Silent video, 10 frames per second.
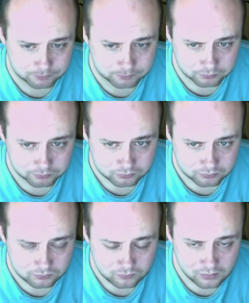I
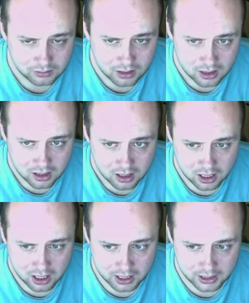
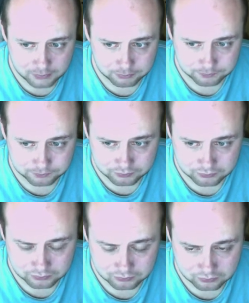think I'm going to
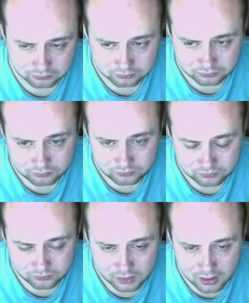wait
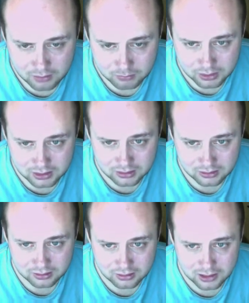until
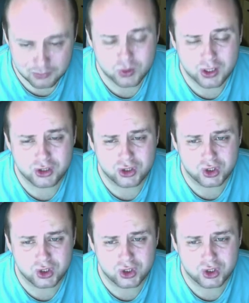December time.